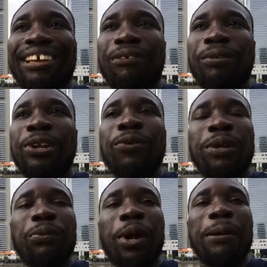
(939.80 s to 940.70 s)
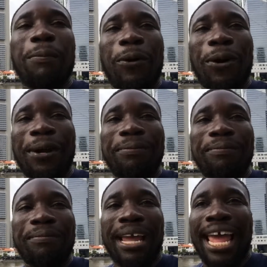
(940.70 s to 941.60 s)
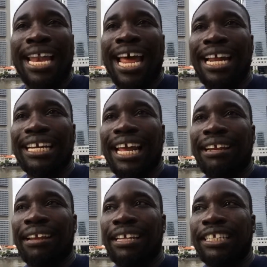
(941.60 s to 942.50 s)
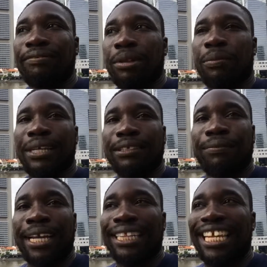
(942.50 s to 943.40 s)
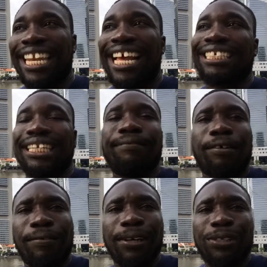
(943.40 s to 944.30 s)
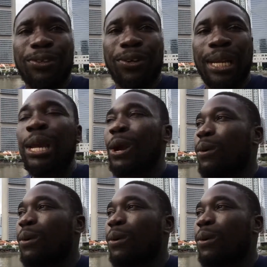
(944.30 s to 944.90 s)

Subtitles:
we knew we wanted more. And just from the place of like the next level of our joy